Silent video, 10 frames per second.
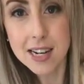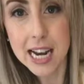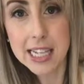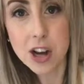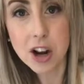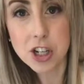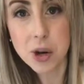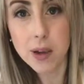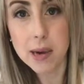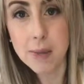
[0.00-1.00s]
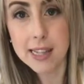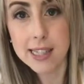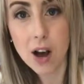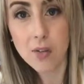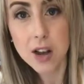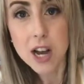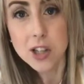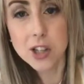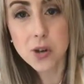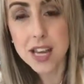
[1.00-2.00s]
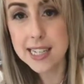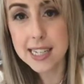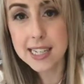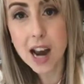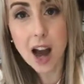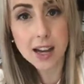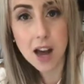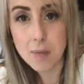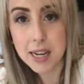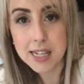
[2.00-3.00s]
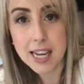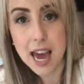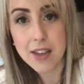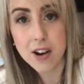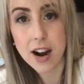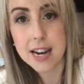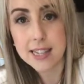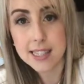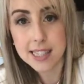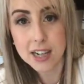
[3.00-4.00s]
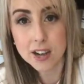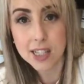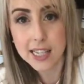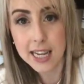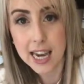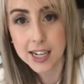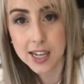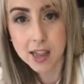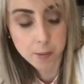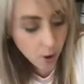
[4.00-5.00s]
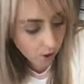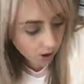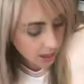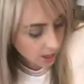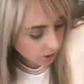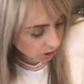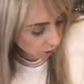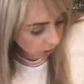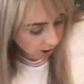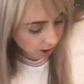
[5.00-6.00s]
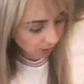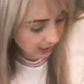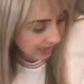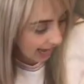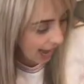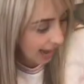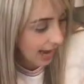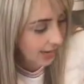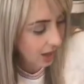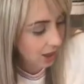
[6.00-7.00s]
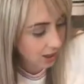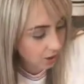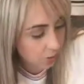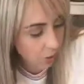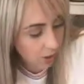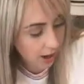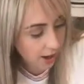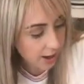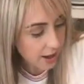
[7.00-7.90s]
It's hard showing it myself. So this is not coming together and it's still sticking to the bowl. So we're going to add a little more.